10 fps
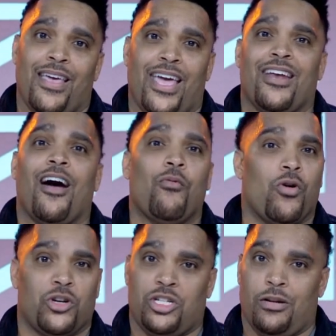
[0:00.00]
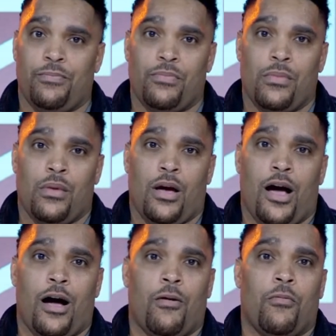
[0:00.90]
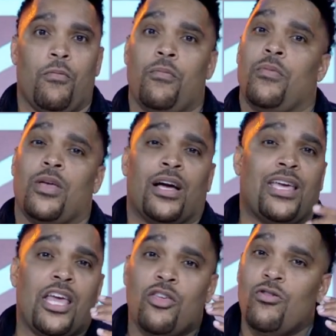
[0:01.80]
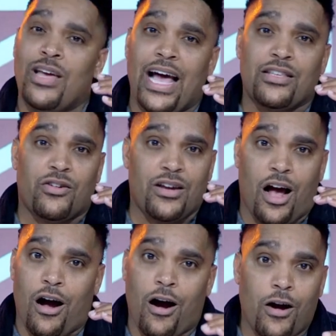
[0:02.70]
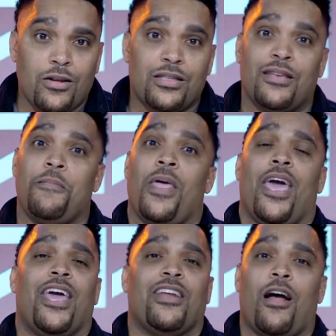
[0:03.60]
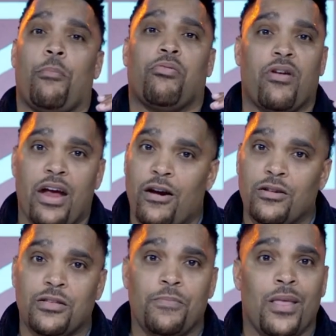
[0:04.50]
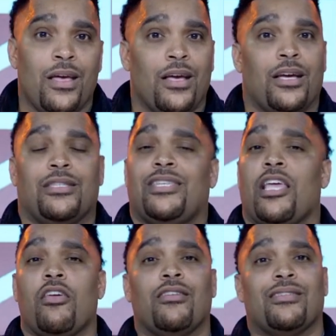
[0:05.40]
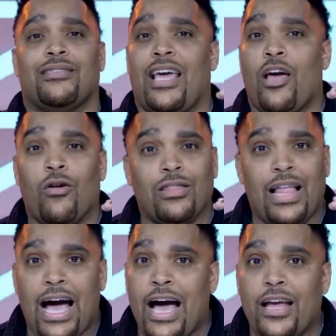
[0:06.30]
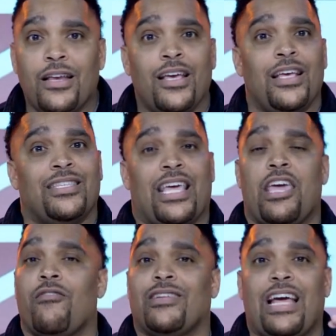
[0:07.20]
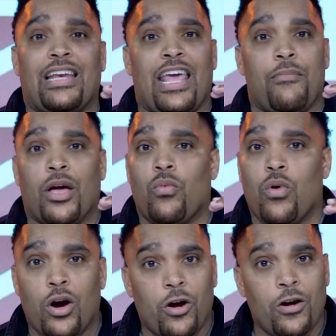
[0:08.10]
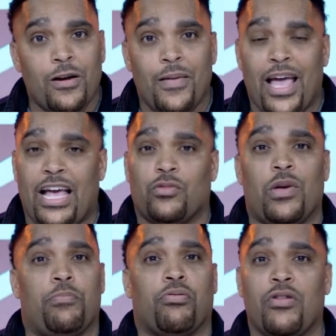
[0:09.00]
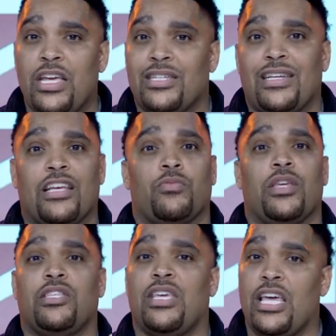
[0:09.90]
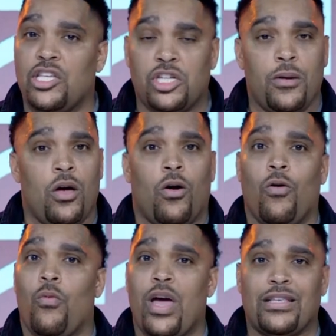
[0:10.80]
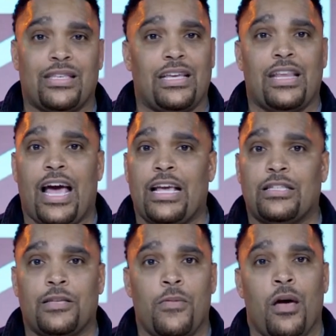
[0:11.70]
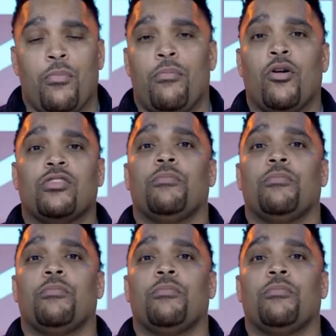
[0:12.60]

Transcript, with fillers: in our worship. Um, again, you guys are in our hearts and in our prayers. Continue to stay online to hear a dynamic word as we preach and as we teach on Wednesday nights. But most